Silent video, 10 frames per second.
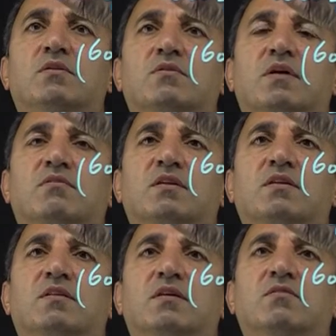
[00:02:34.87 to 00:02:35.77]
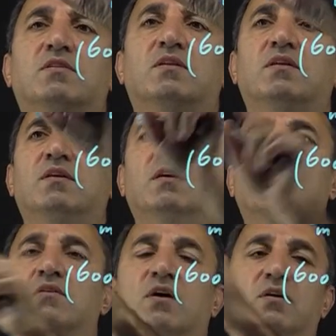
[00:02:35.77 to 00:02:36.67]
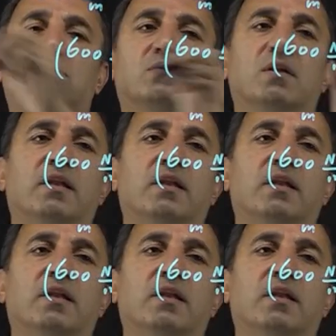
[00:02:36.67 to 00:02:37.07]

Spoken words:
That's the intensity here times the